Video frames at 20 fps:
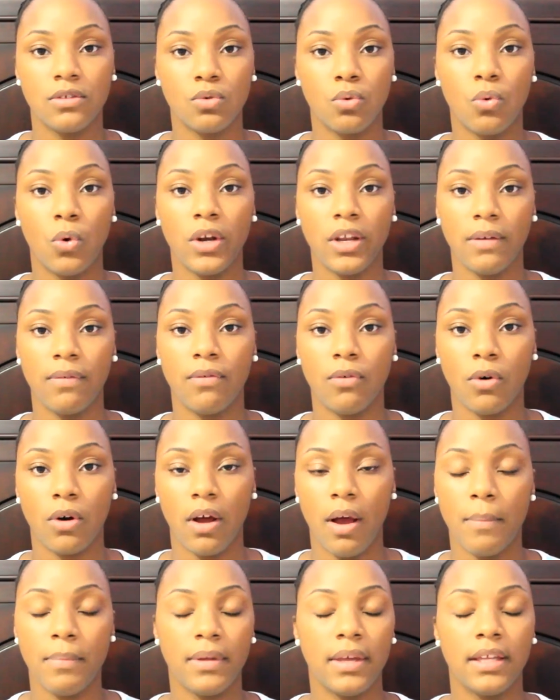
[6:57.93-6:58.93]

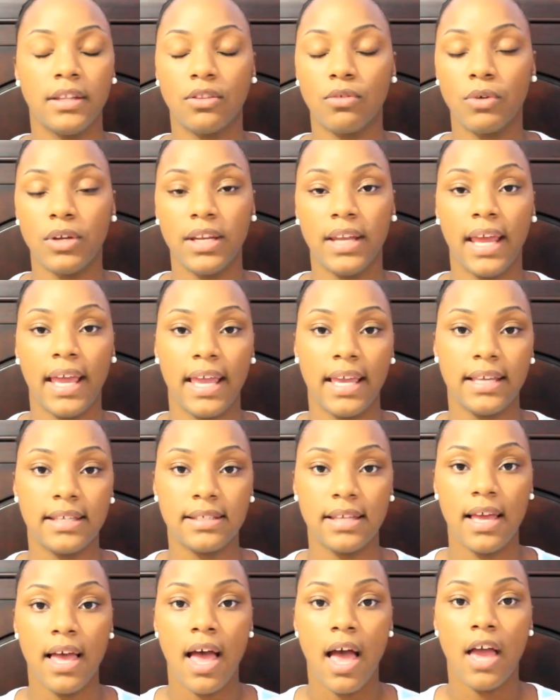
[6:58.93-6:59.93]
3
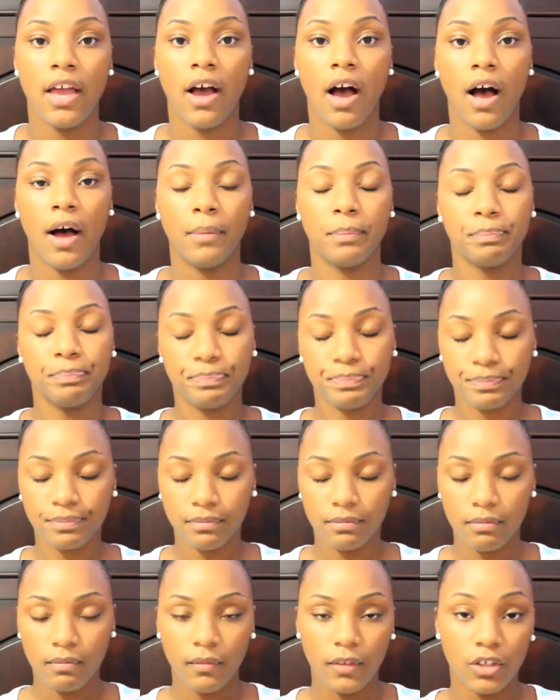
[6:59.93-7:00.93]
days. You're going
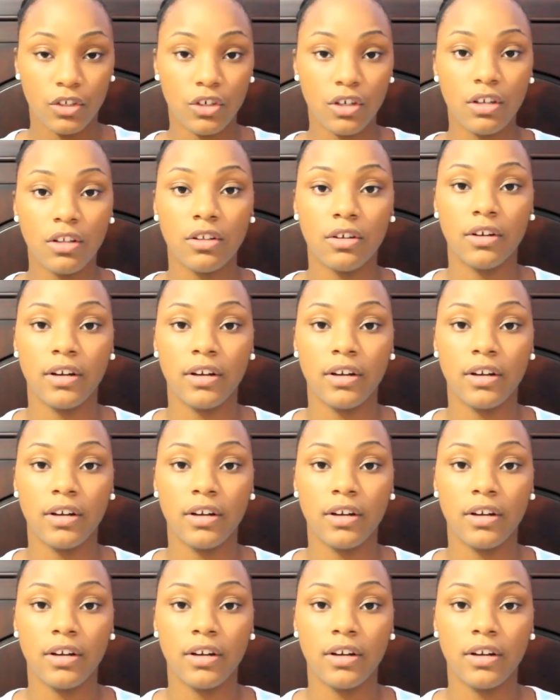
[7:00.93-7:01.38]
to learn